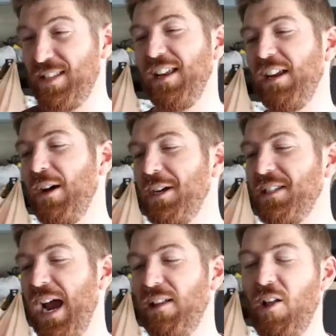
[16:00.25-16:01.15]
this is gonna come on,
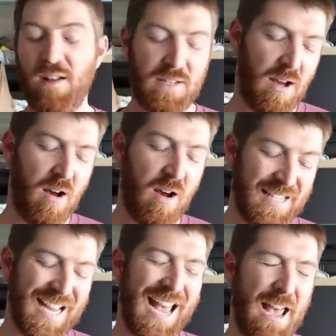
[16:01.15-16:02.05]

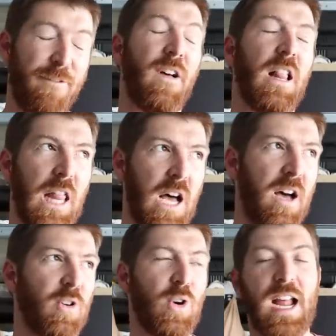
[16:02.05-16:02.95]
on
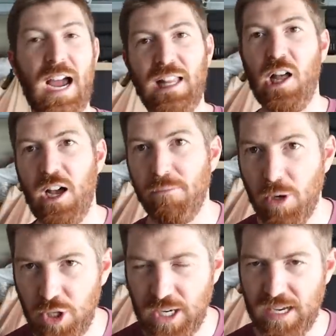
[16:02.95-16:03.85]
Teflon or nylon
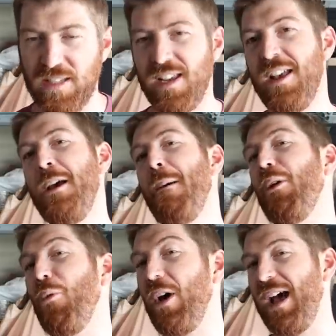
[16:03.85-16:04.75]
bushings,
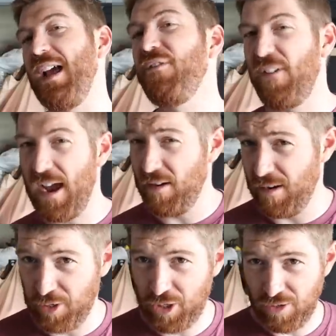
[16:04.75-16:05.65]
but what I have found,
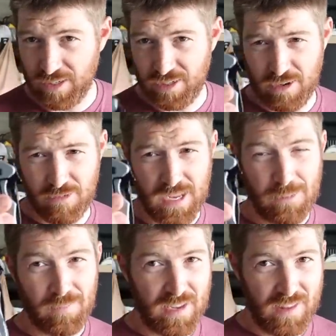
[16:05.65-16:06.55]
and I'm gonna show this to you,
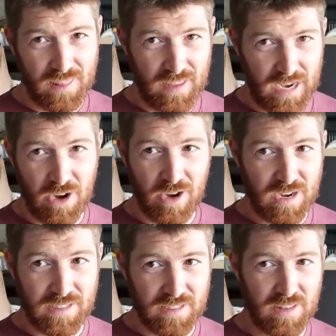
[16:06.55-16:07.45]
here
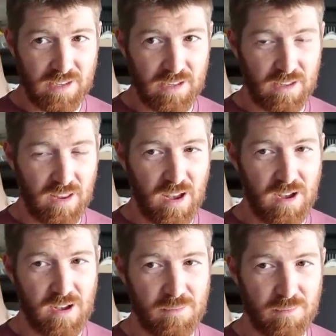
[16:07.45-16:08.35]
is the
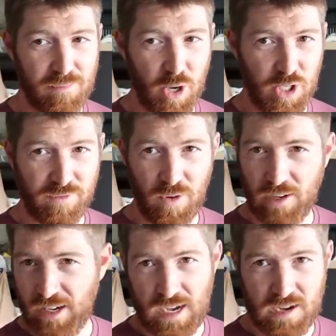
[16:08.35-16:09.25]
um,
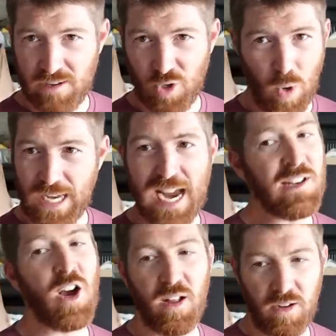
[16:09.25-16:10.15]
budget-friendly
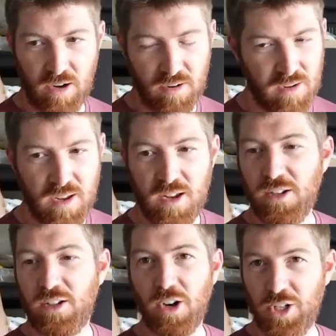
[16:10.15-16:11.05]
twenty-eight dollar
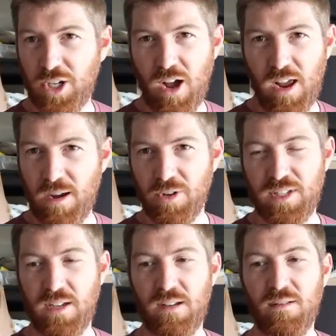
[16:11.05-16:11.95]
Kershaw
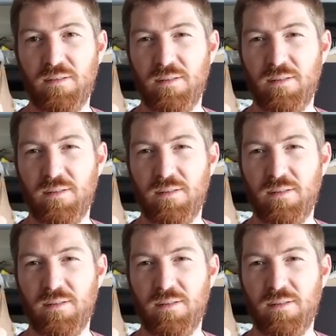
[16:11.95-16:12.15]
Emerson.